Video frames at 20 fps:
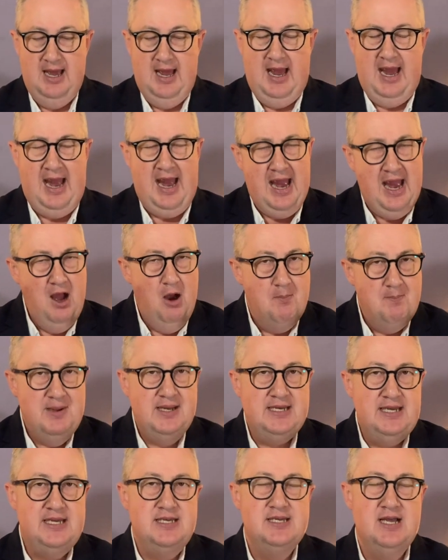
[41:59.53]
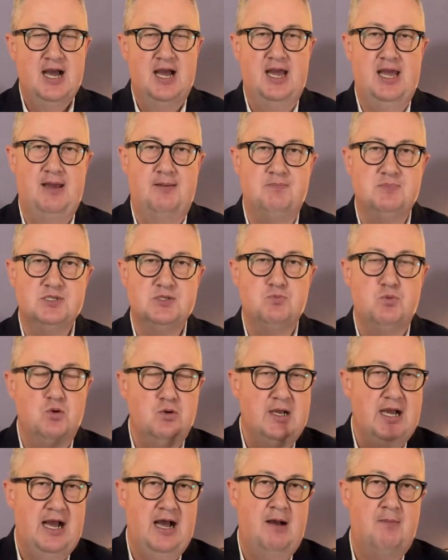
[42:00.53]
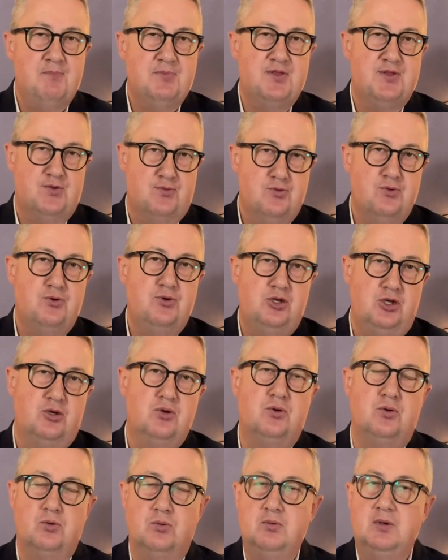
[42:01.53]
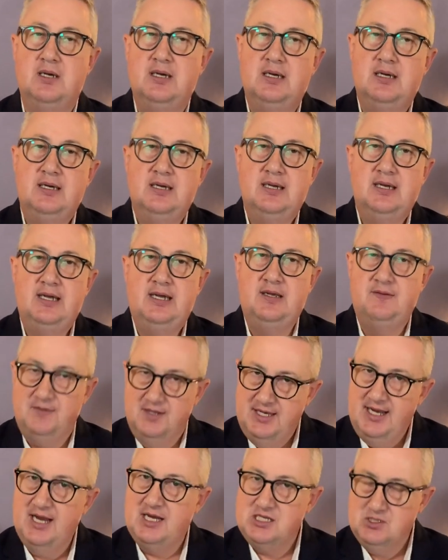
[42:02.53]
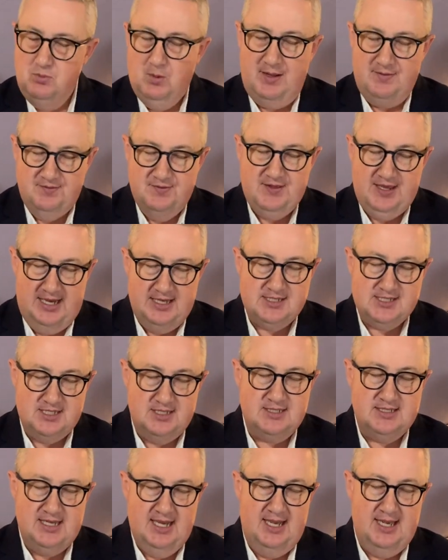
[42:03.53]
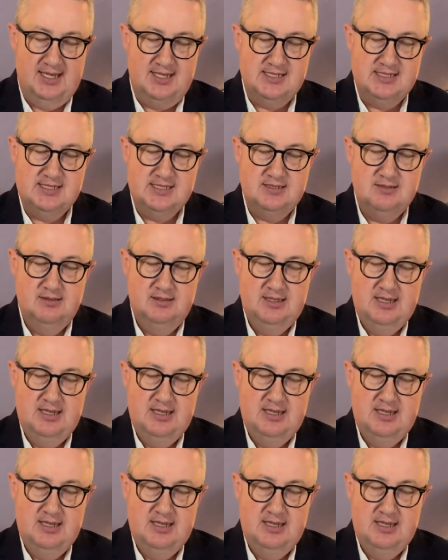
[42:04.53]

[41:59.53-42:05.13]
how many names will come through you in the next 1,000 days?